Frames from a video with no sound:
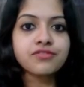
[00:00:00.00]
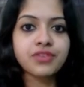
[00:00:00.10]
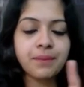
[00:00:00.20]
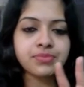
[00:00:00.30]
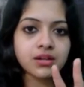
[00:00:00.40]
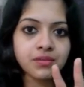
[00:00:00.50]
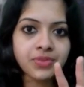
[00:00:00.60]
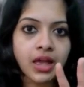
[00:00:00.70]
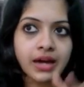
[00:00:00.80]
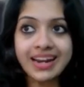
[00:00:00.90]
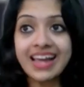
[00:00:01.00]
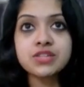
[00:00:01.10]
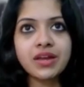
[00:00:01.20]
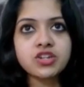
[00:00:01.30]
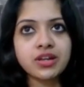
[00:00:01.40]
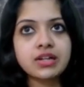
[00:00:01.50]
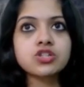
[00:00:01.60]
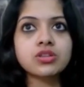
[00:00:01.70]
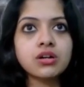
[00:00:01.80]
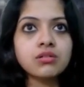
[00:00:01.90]
from the right ventricle
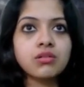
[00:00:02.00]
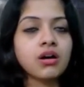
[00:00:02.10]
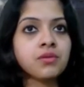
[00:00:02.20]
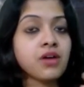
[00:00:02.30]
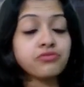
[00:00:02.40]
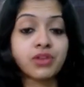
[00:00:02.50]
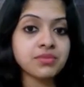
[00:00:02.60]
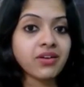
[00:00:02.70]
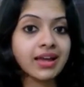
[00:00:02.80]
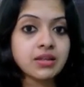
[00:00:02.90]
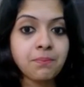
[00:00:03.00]
to the